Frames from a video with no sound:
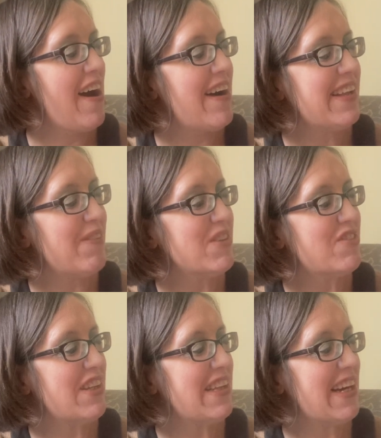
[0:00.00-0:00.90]
And
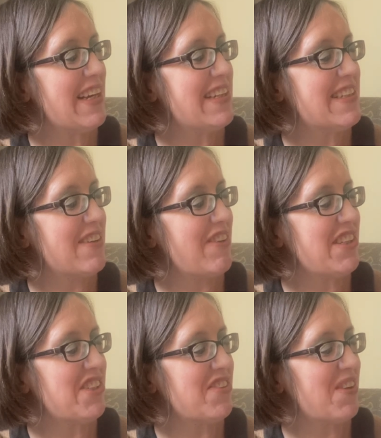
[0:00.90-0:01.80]
that is The
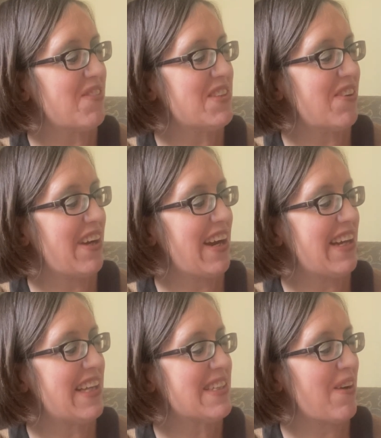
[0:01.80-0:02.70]
Adventures of Tom Sawyer,
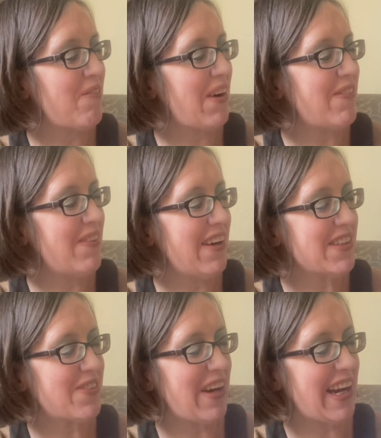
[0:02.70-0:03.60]
and it's by Mark
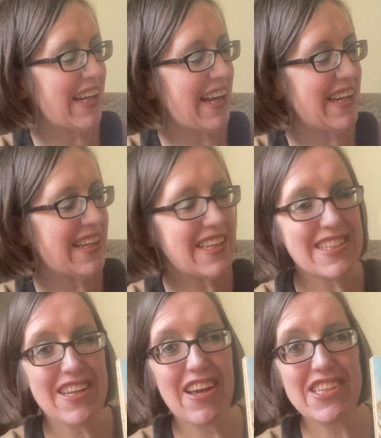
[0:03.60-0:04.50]
Twain, and
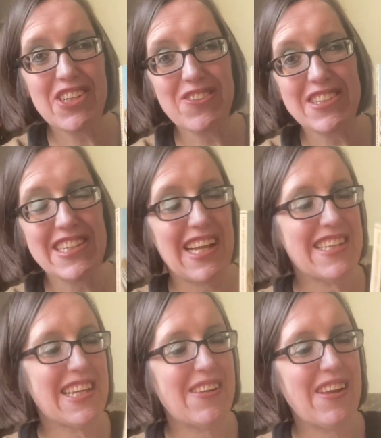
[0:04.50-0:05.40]
it's a children's
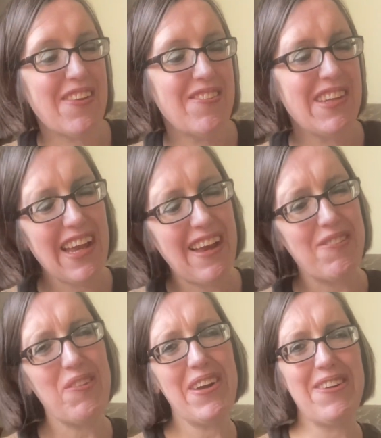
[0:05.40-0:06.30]
classic. And I thought, yeah,
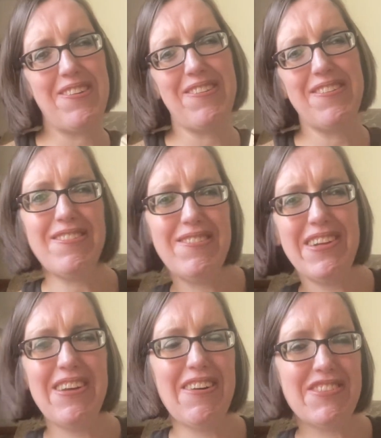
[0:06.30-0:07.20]
why not? Why
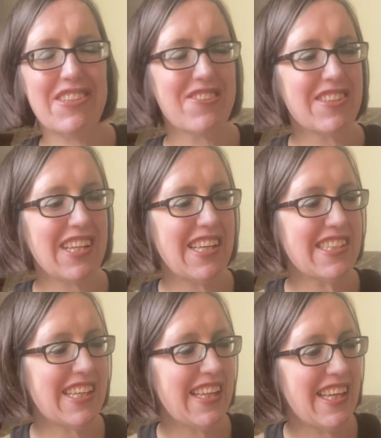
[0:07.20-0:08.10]
not have a children's
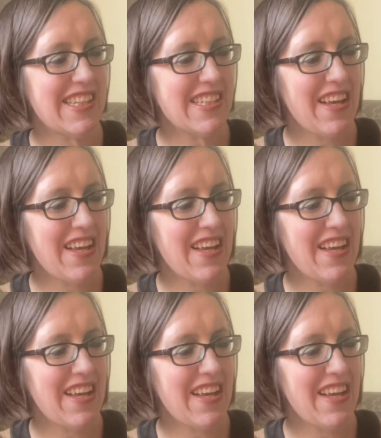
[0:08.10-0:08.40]
classic in this?